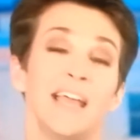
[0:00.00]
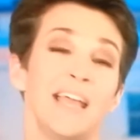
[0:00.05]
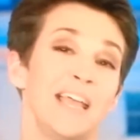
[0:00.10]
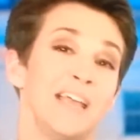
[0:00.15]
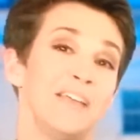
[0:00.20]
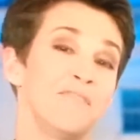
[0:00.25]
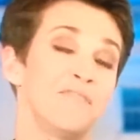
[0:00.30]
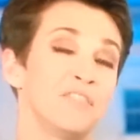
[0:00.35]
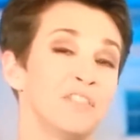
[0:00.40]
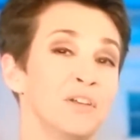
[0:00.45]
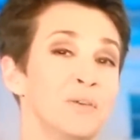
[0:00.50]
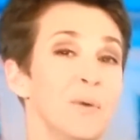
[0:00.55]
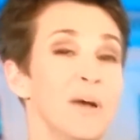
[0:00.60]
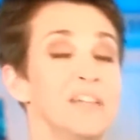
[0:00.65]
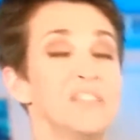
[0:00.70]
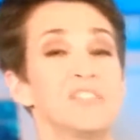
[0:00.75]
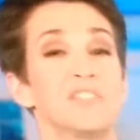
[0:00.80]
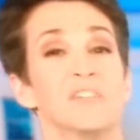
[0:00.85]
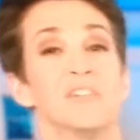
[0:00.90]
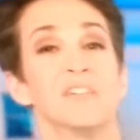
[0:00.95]

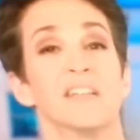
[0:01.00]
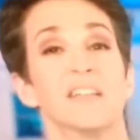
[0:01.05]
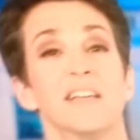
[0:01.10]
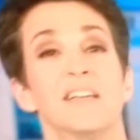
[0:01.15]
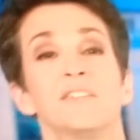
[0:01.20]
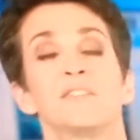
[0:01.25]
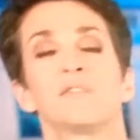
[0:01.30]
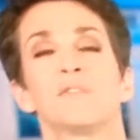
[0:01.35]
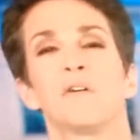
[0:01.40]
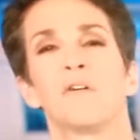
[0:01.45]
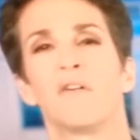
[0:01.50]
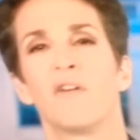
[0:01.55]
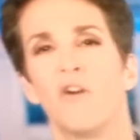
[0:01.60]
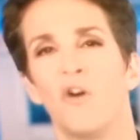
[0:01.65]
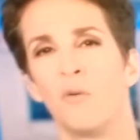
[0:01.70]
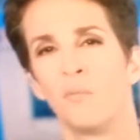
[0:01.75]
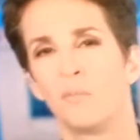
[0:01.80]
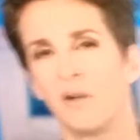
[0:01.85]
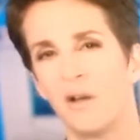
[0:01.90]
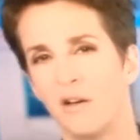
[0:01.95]
influential in his or her
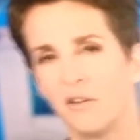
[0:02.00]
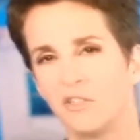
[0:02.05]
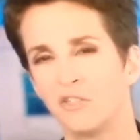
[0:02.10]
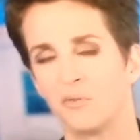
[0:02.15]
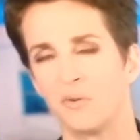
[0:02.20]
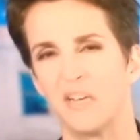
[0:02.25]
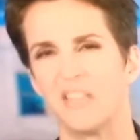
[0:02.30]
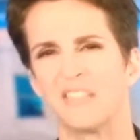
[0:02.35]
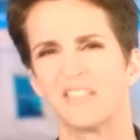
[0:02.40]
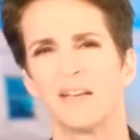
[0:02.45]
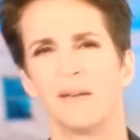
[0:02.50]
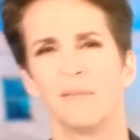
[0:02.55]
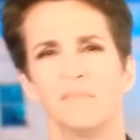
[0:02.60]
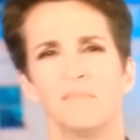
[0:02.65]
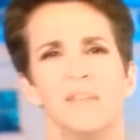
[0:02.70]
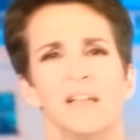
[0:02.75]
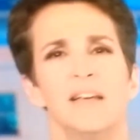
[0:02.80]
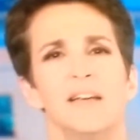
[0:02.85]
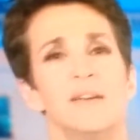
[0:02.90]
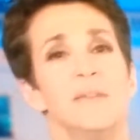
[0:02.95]
home country,
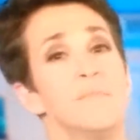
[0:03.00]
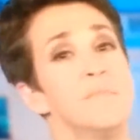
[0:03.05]
some